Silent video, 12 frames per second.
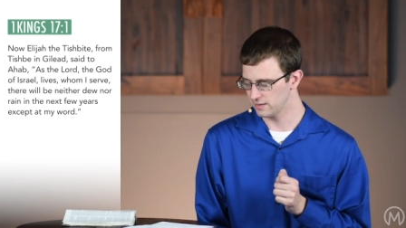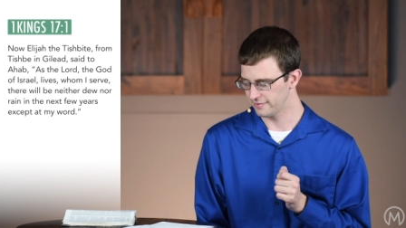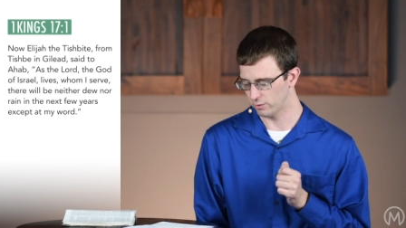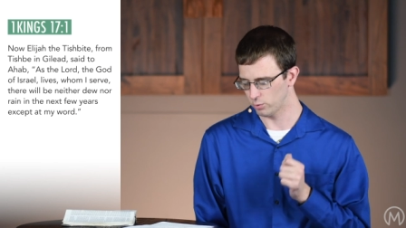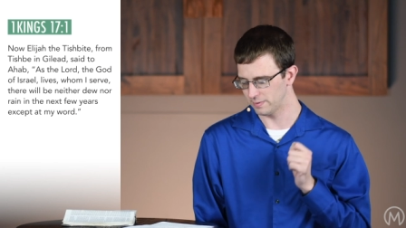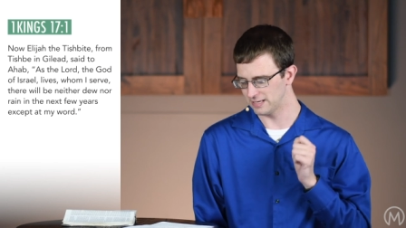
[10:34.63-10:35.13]

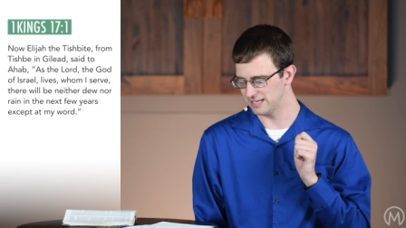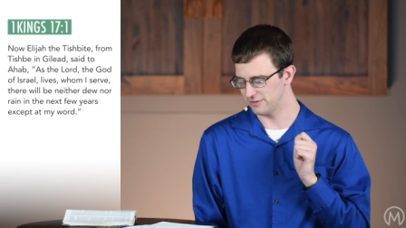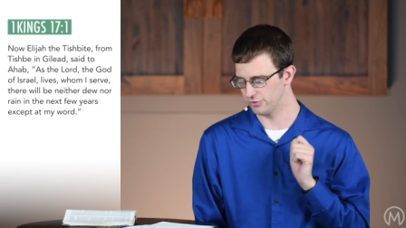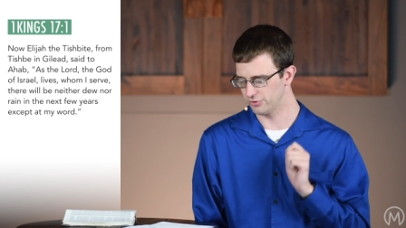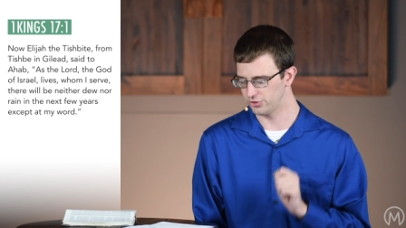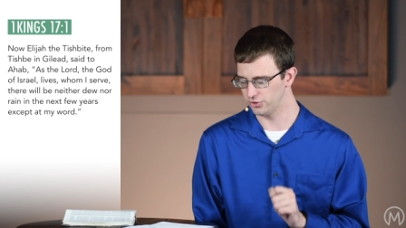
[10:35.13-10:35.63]
there will be
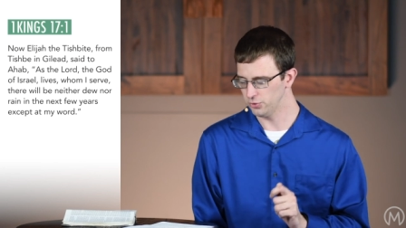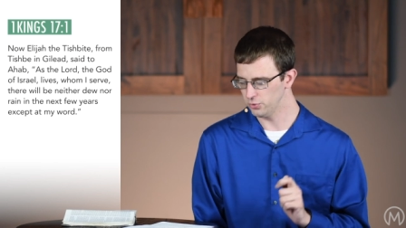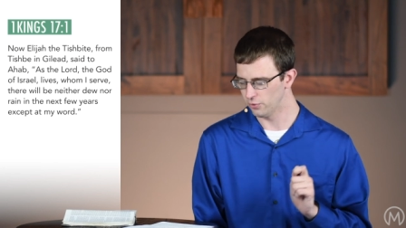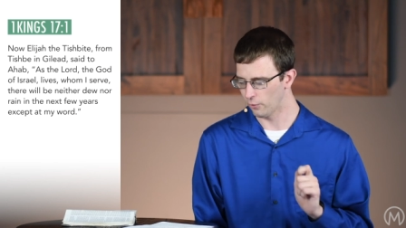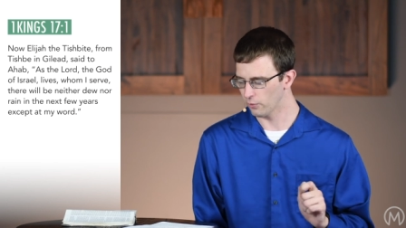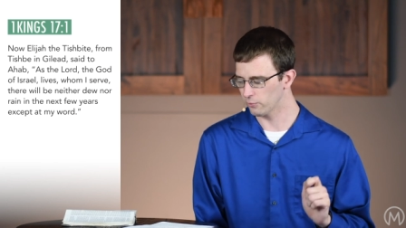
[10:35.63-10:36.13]
neither
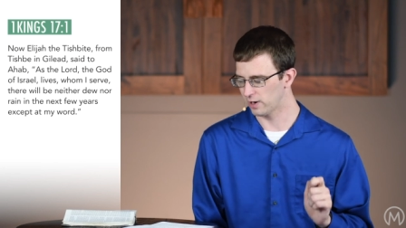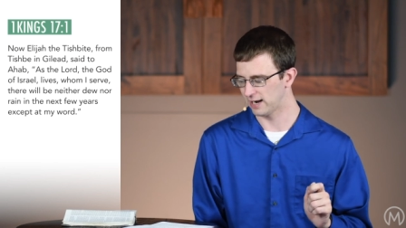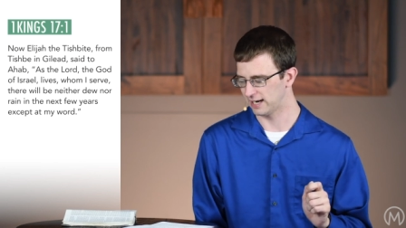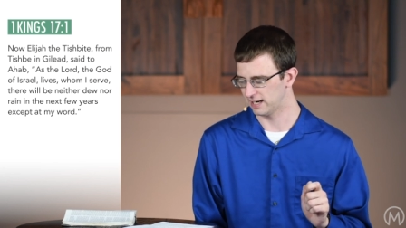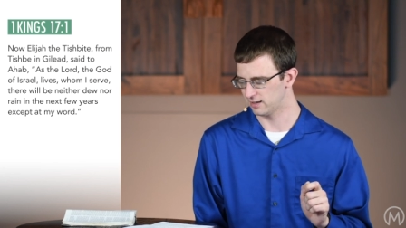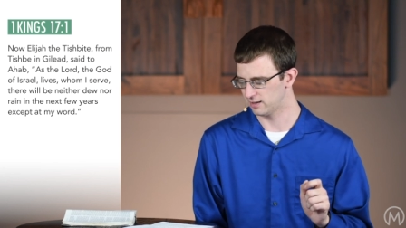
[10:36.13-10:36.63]
dew nor
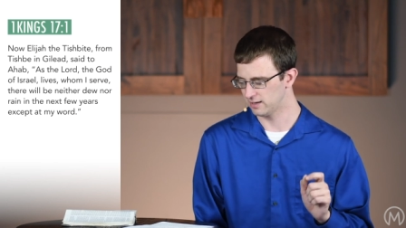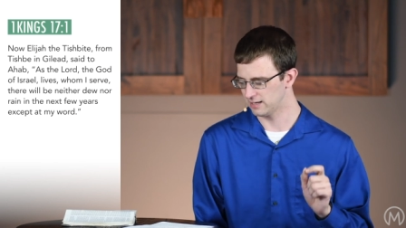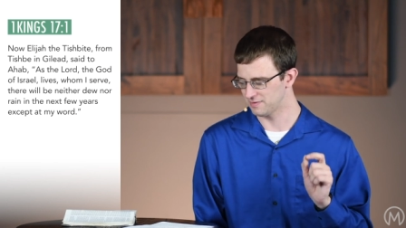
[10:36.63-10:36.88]
rain